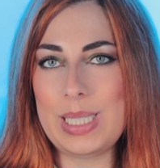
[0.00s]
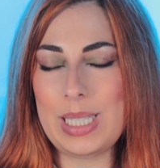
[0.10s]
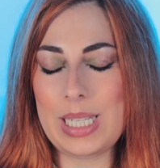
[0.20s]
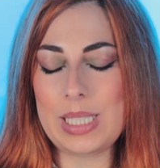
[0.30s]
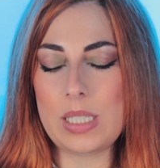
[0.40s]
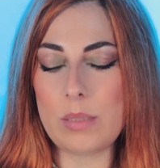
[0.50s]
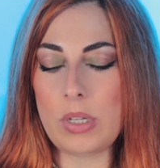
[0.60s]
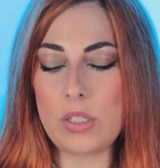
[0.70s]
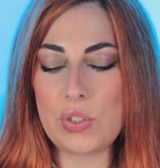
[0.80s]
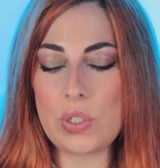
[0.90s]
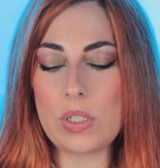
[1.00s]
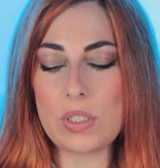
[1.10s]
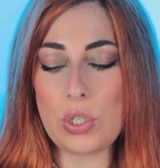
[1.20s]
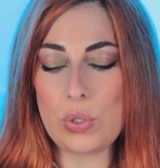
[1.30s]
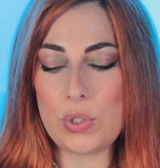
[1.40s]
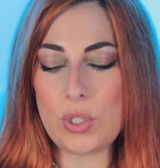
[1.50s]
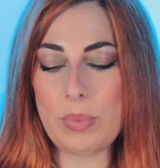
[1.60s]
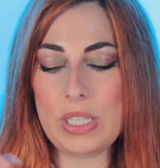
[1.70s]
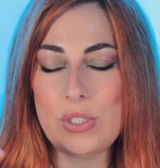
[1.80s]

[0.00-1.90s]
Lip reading: It doesn't smell as good as it used to be.